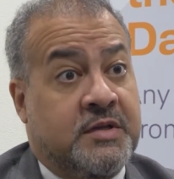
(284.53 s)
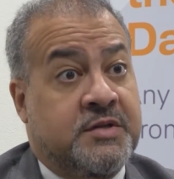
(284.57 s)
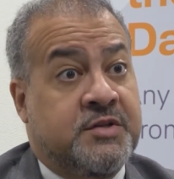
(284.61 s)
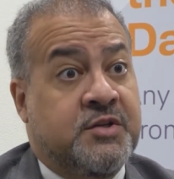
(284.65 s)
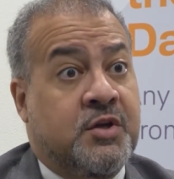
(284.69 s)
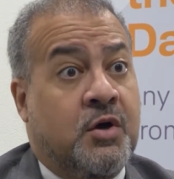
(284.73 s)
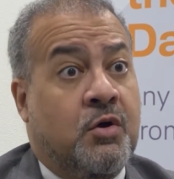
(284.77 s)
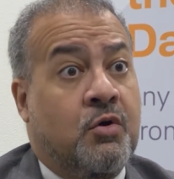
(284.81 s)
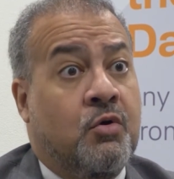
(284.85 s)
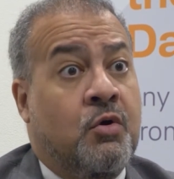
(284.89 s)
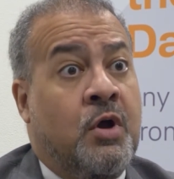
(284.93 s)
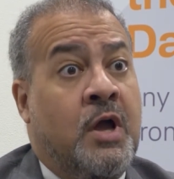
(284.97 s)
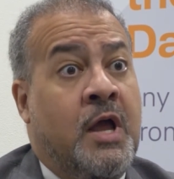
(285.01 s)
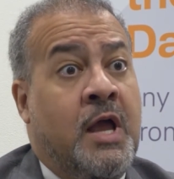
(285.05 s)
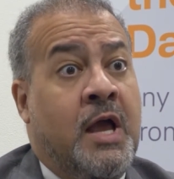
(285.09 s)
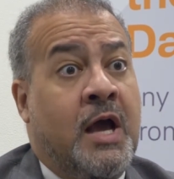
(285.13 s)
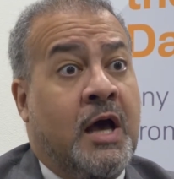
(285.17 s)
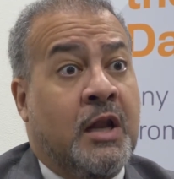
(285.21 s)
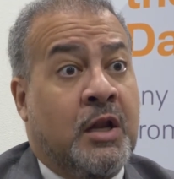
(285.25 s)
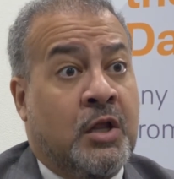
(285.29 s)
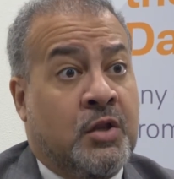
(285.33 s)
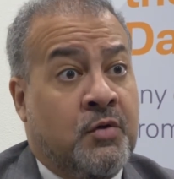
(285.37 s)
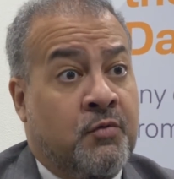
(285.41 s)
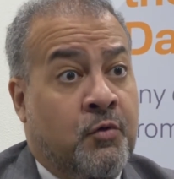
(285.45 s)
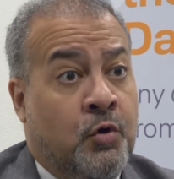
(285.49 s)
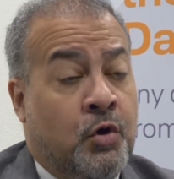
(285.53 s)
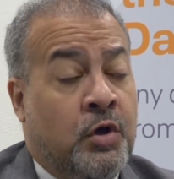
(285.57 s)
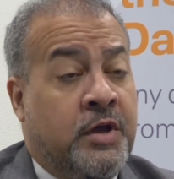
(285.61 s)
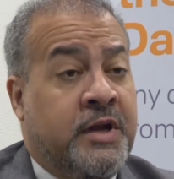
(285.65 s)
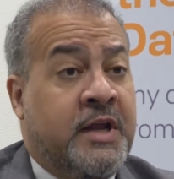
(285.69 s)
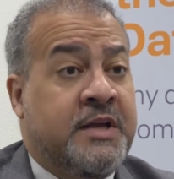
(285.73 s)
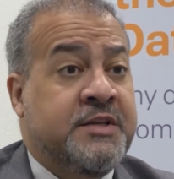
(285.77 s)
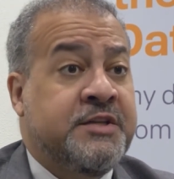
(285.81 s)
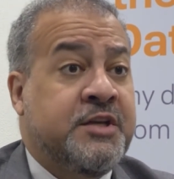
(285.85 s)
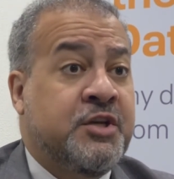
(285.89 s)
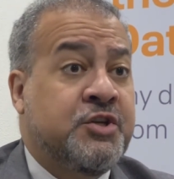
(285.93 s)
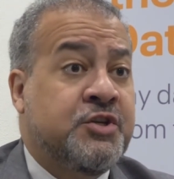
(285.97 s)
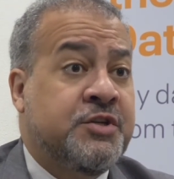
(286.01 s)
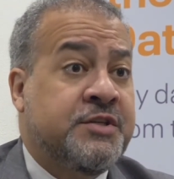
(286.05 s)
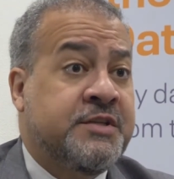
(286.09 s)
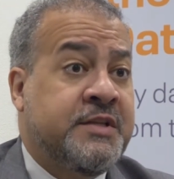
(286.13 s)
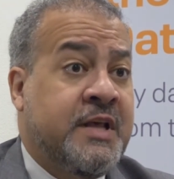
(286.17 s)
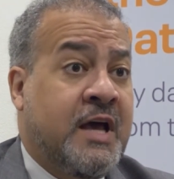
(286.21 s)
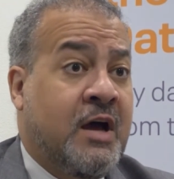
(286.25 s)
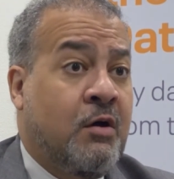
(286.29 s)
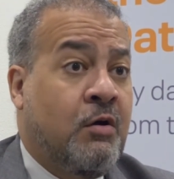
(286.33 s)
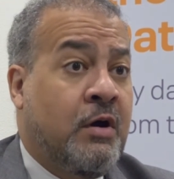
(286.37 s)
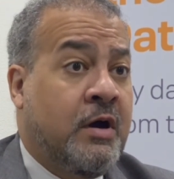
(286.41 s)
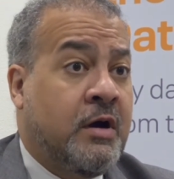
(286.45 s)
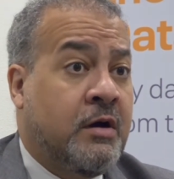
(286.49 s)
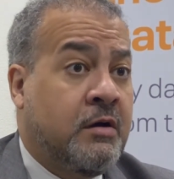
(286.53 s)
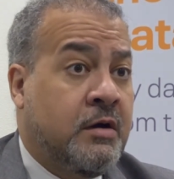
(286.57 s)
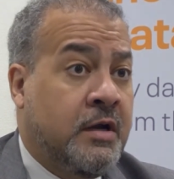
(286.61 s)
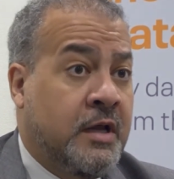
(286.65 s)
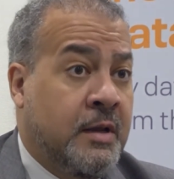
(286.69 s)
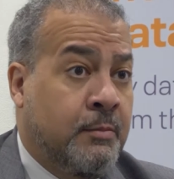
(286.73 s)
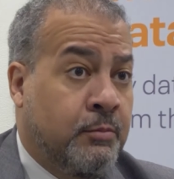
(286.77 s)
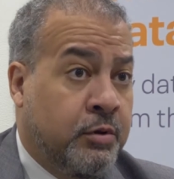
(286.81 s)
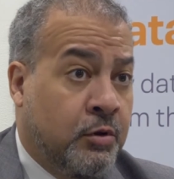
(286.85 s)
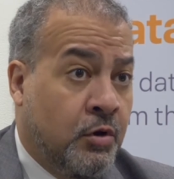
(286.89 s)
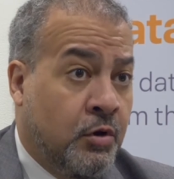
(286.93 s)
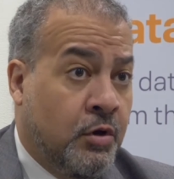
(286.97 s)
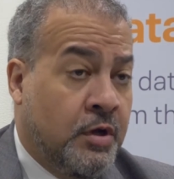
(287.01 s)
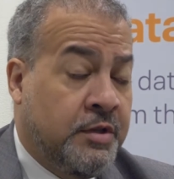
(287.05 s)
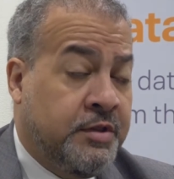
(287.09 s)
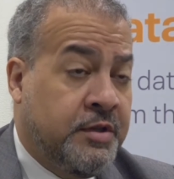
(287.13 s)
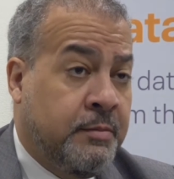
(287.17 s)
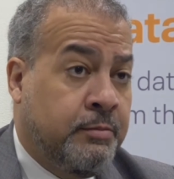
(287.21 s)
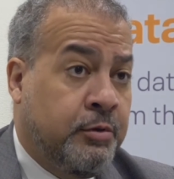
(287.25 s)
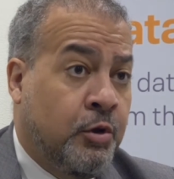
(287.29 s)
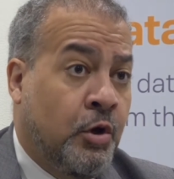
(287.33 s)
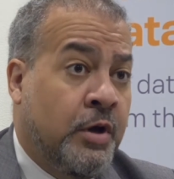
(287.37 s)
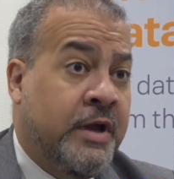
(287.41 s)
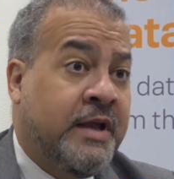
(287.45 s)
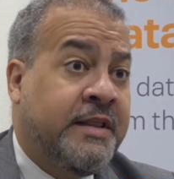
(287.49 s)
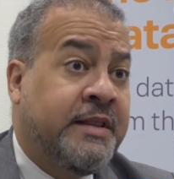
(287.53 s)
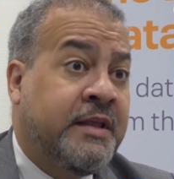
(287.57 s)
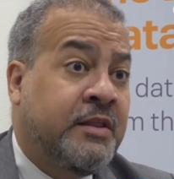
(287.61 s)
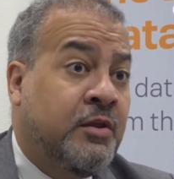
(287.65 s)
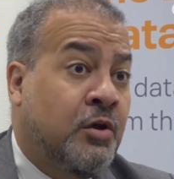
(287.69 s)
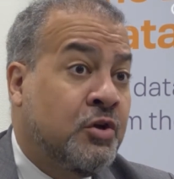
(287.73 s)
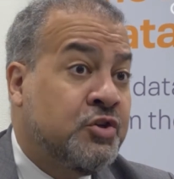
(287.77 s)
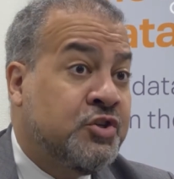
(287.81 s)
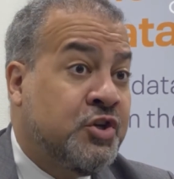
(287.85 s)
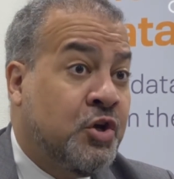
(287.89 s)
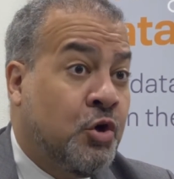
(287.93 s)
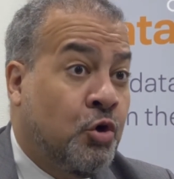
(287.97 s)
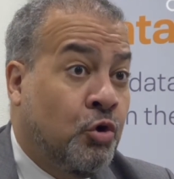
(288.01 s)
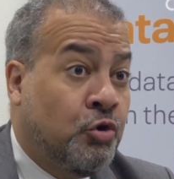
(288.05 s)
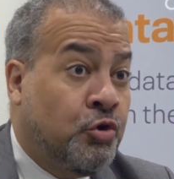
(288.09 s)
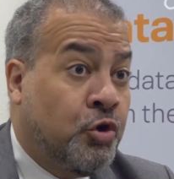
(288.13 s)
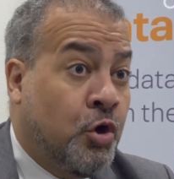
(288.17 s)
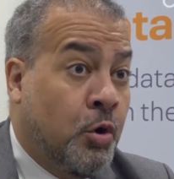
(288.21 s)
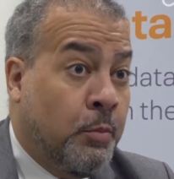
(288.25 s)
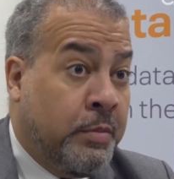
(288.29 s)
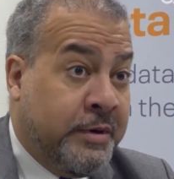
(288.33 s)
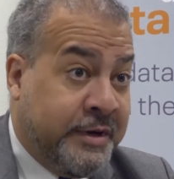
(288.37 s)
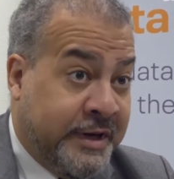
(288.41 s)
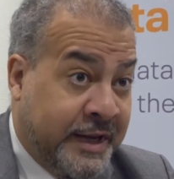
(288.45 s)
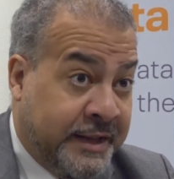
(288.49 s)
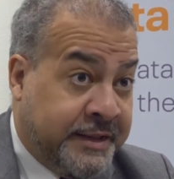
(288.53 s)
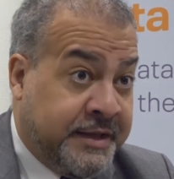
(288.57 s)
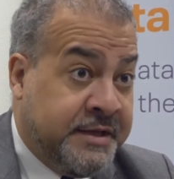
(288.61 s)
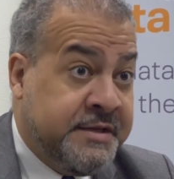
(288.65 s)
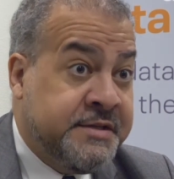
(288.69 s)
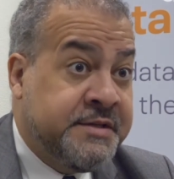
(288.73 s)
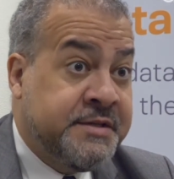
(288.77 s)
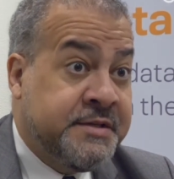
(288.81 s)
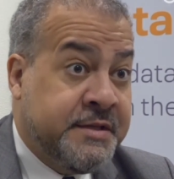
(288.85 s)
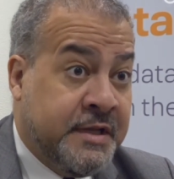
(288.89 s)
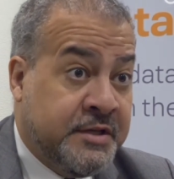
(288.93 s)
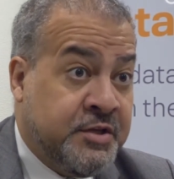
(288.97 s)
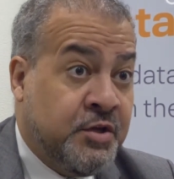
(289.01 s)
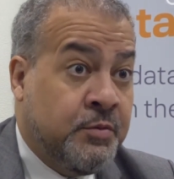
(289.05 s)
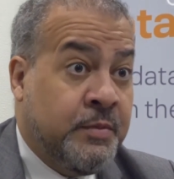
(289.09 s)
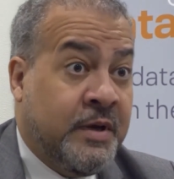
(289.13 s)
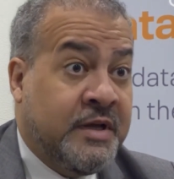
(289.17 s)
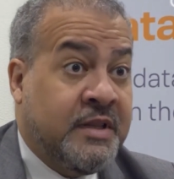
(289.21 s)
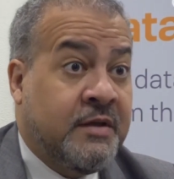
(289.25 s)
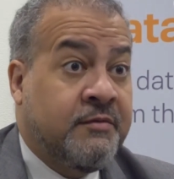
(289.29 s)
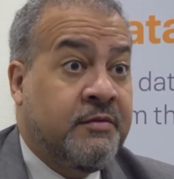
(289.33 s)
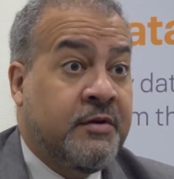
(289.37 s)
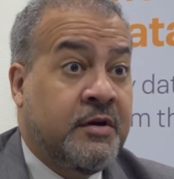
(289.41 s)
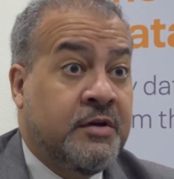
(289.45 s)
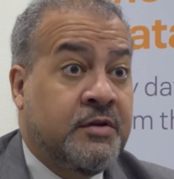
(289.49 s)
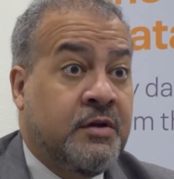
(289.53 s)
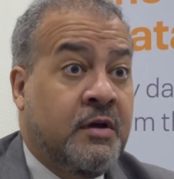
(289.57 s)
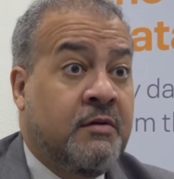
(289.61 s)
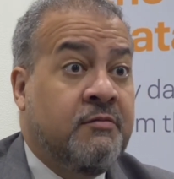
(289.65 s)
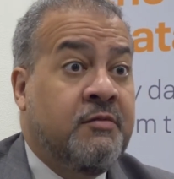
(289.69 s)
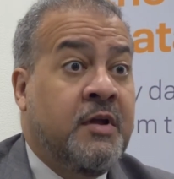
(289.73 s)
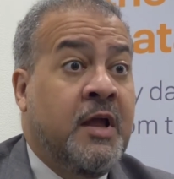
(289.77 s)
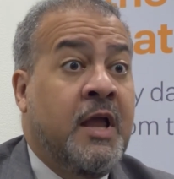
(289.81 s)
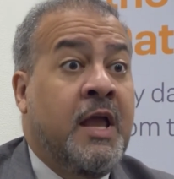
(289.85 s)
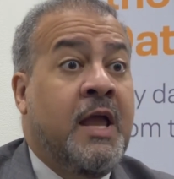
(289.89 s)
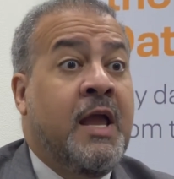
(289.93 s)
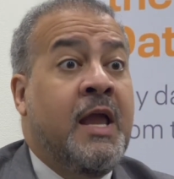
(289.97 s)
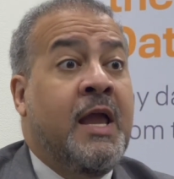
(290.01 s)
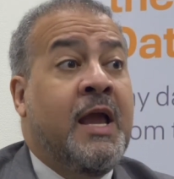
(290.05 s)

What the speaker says: So a lot of organizations now are deploying a technology called Kubernetes that you might have heard of,